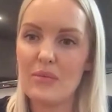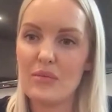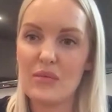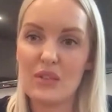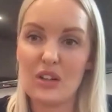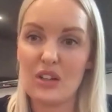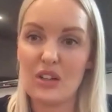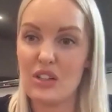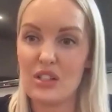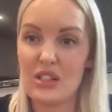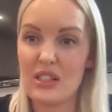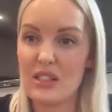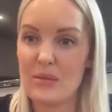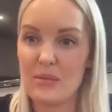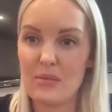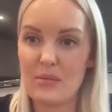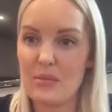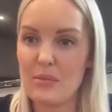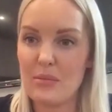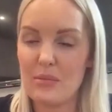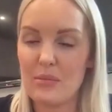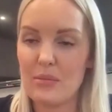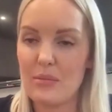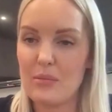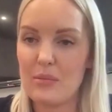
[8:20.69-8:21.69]
I just
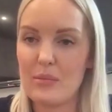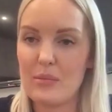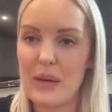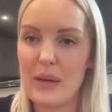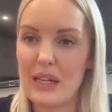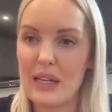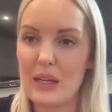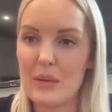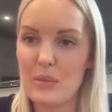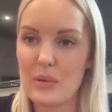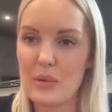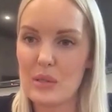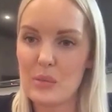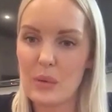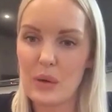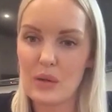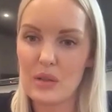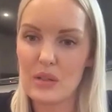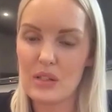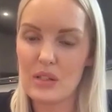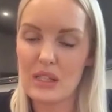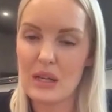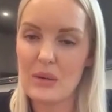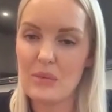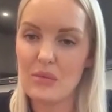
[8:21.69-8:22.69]
make it bespoke
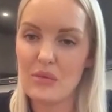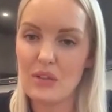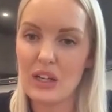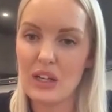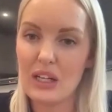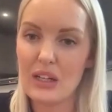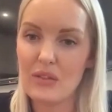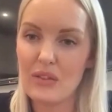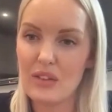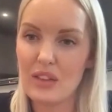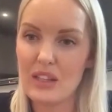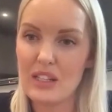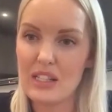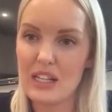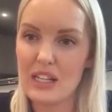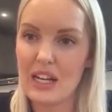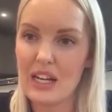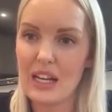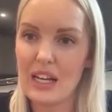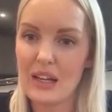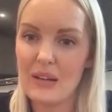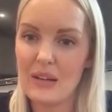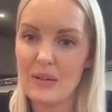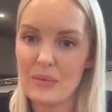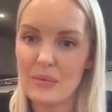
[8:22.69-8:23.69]
to them really for the
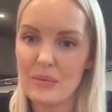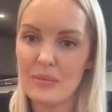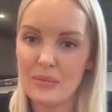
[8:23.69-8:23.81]
day.